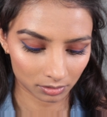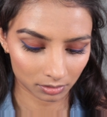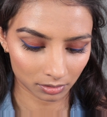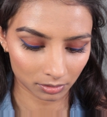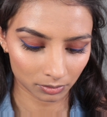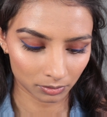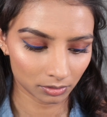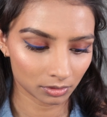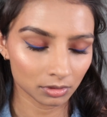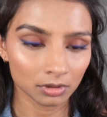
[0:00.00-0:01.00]
So I'm
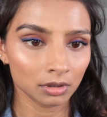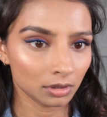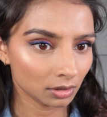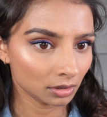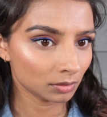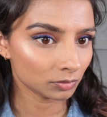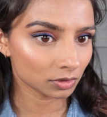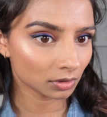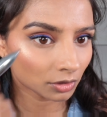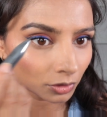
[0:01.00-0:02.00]
just
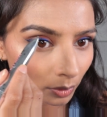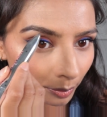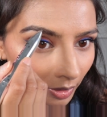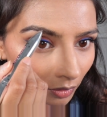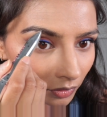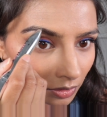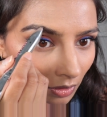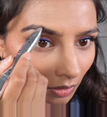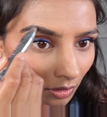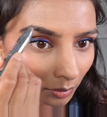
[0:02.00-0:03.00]
gonna do a bit on the
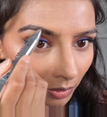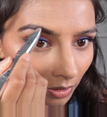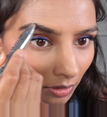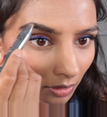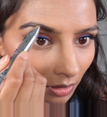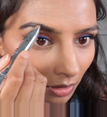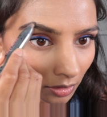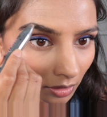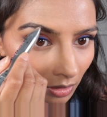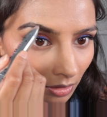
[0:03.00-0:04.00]
top, and
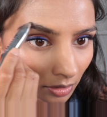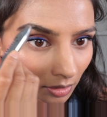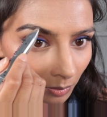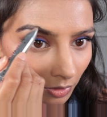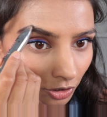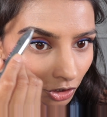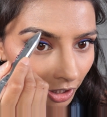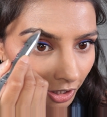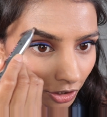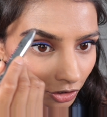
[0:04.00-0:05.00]
then I'm gonna
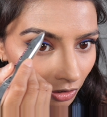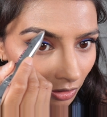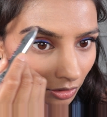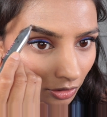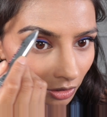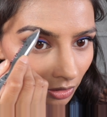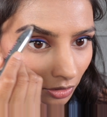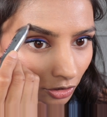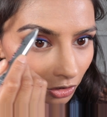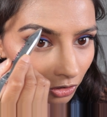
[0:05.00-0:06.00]
change
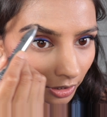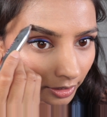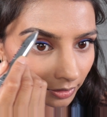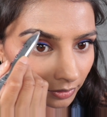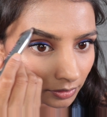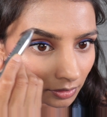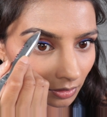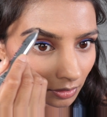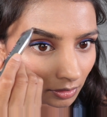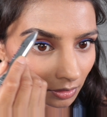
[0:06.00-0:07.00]
shades
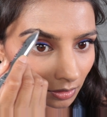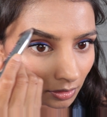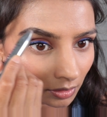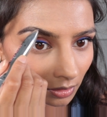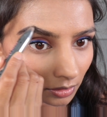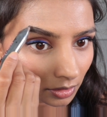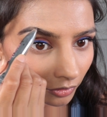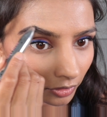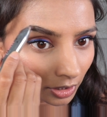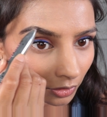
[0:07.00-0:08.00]
because I
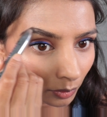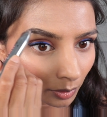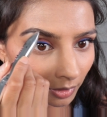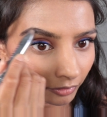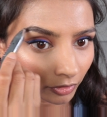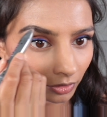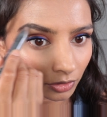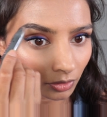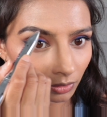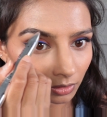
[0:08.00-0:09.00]
really don't want my front
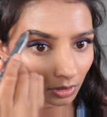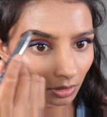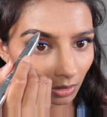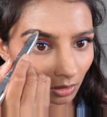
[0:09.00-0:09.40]
to look dark.